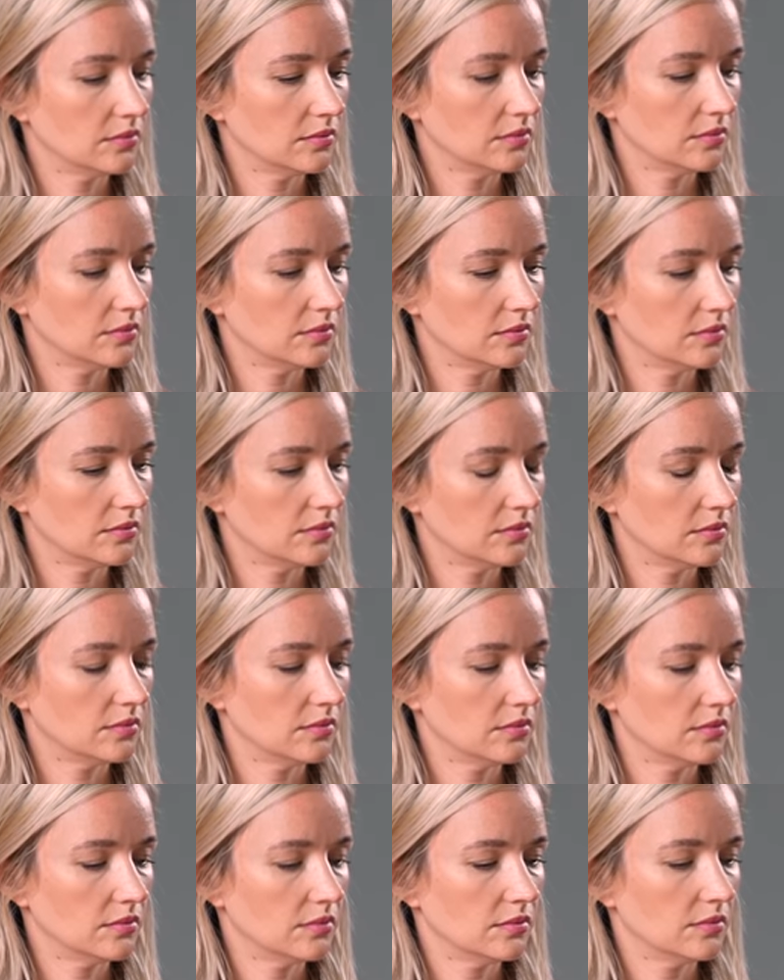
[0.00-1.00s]

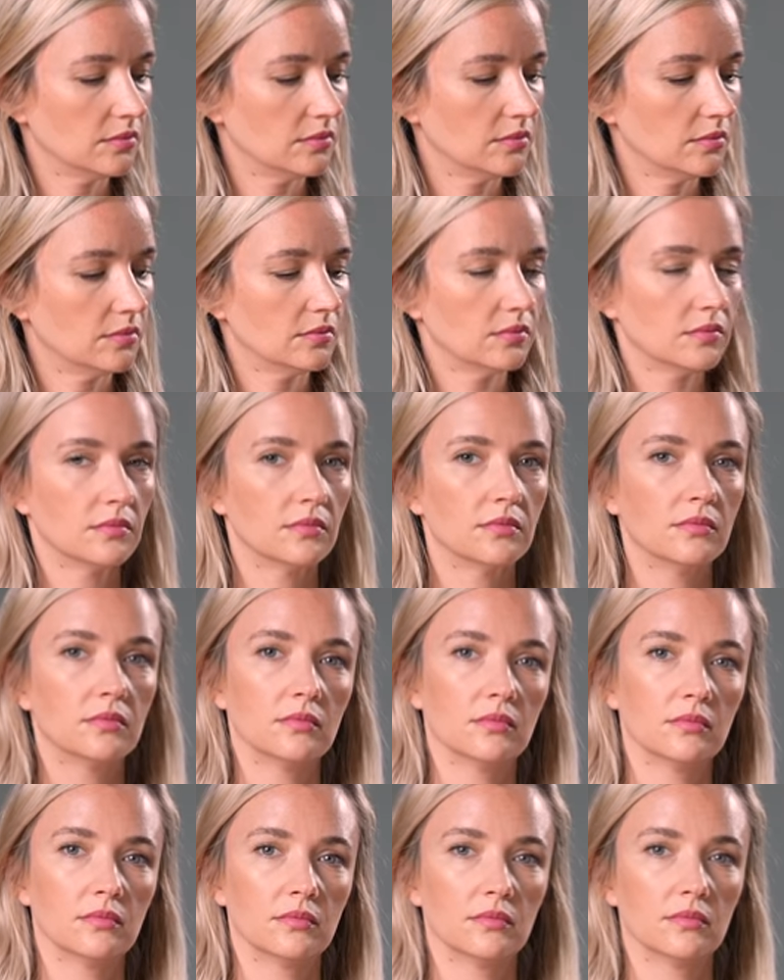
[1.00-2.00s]

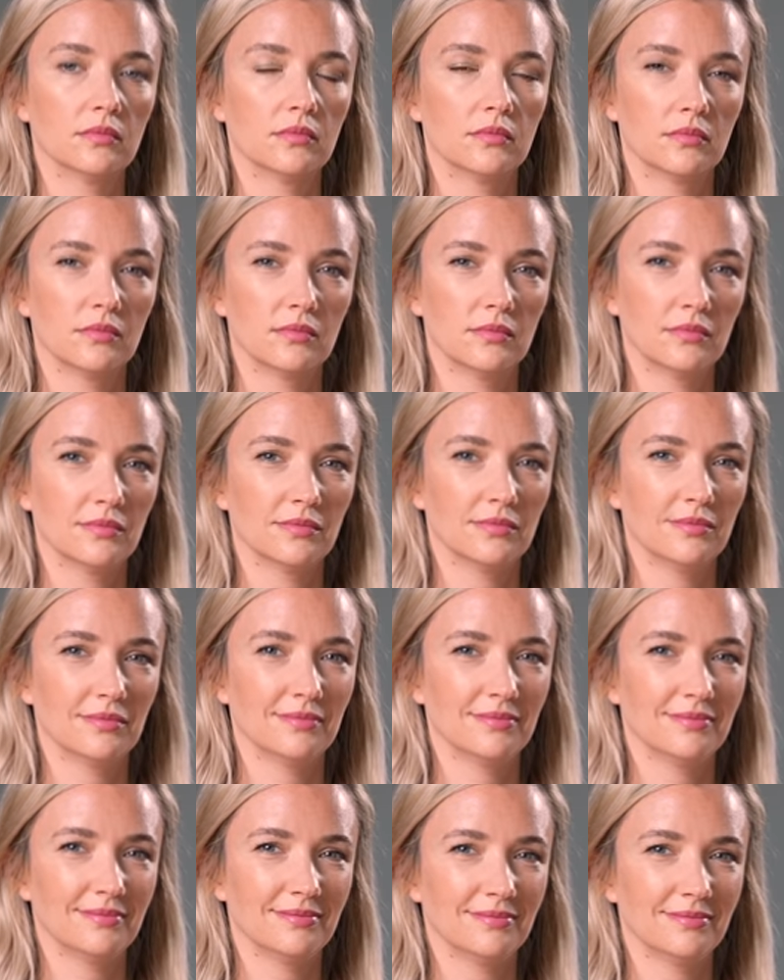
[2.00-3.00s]

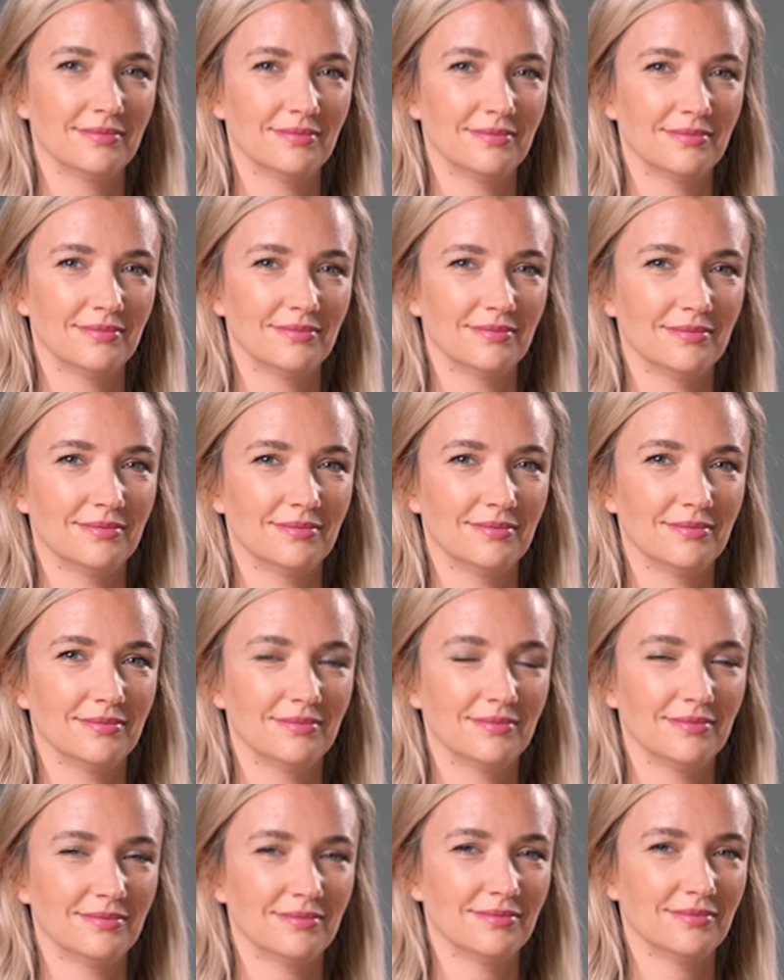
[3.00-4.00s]

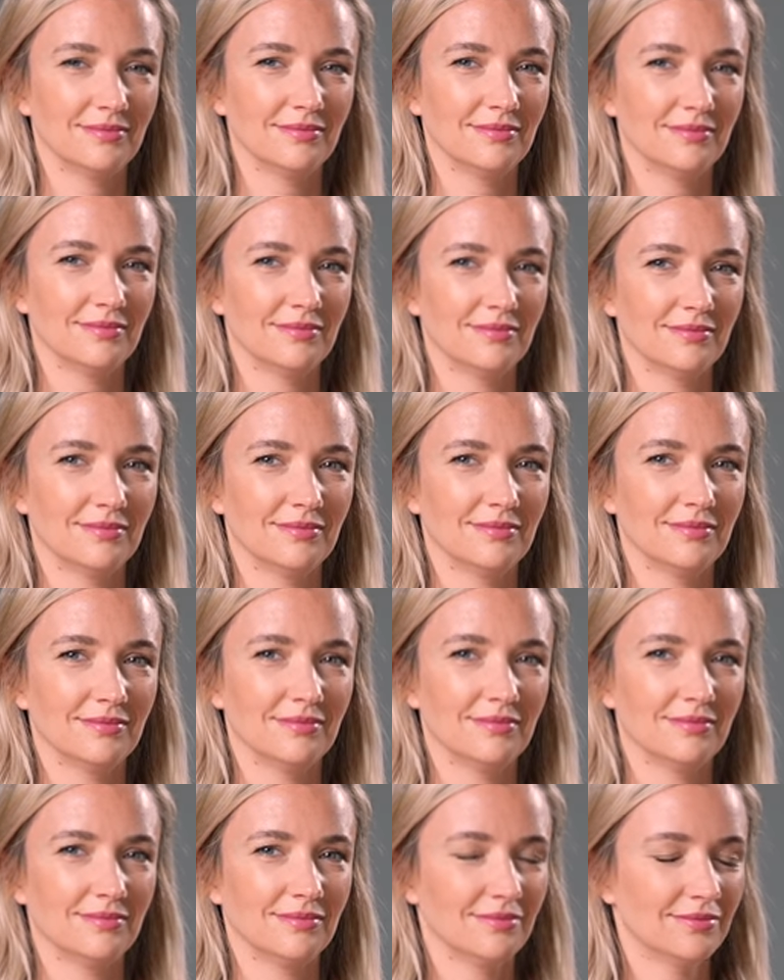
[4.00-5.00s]

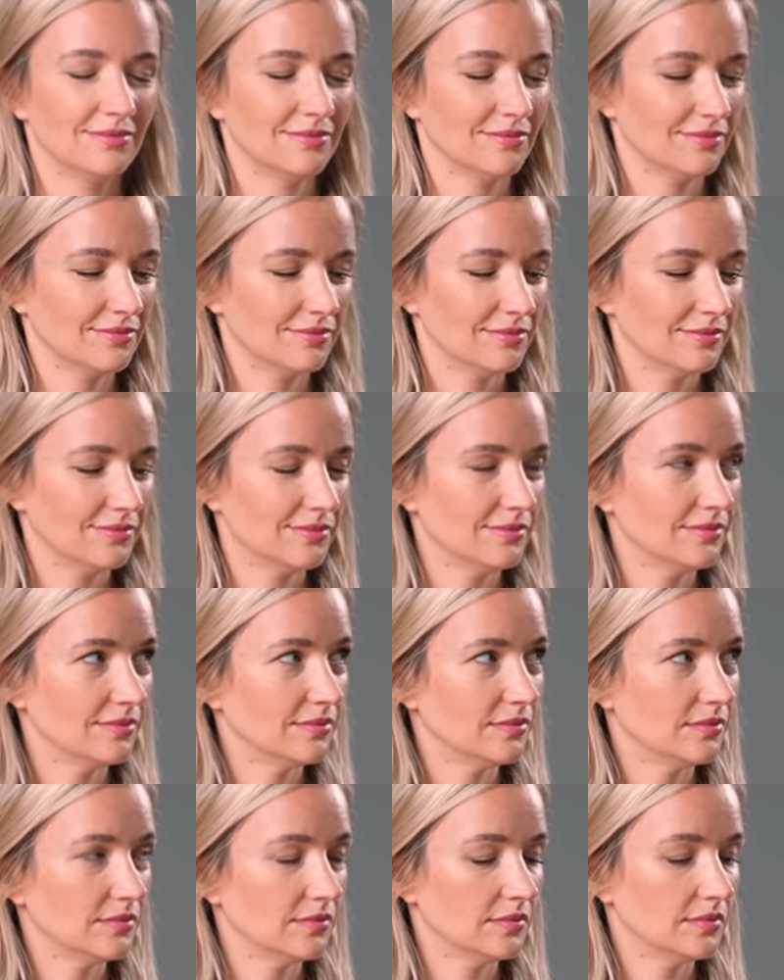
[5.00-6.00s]

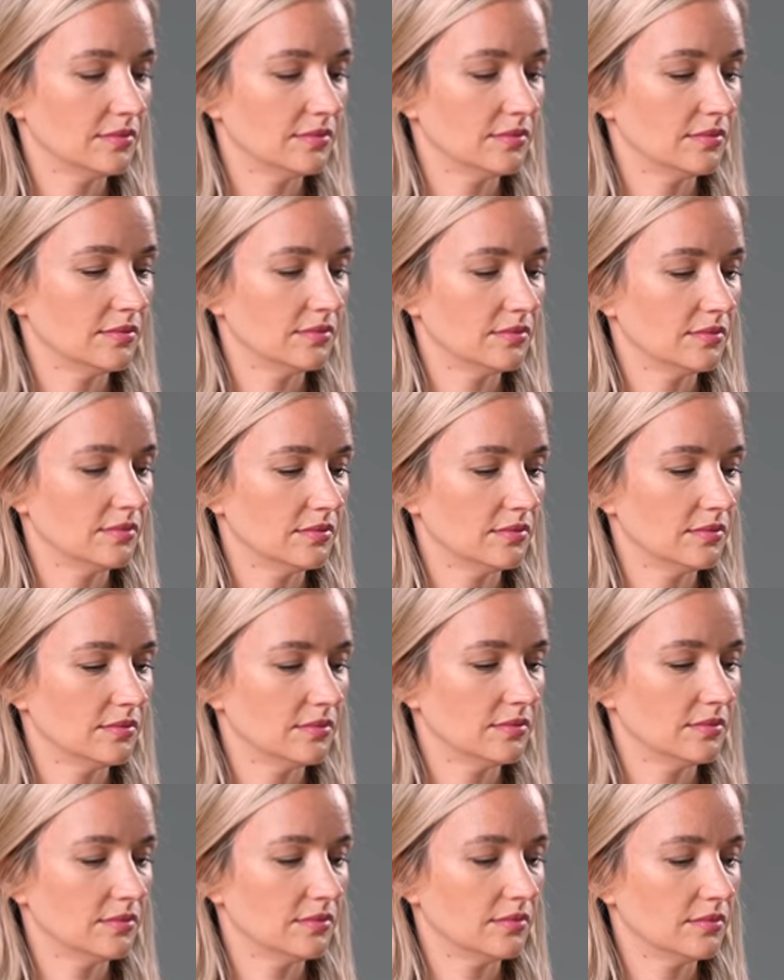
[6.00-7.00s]

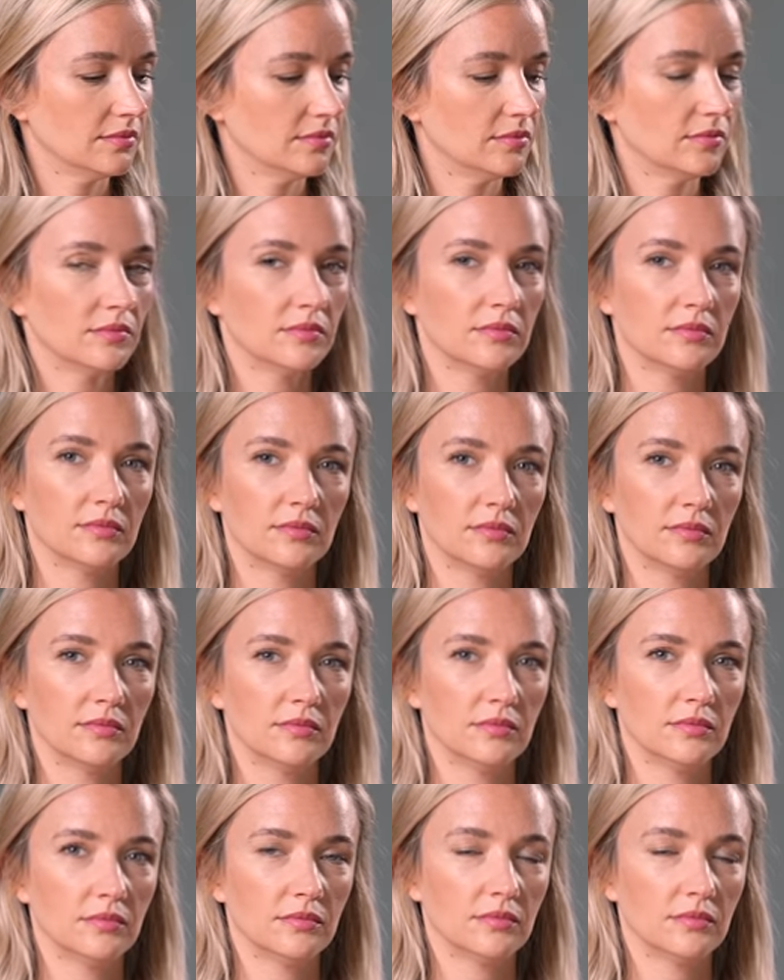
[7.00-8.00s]
(silent)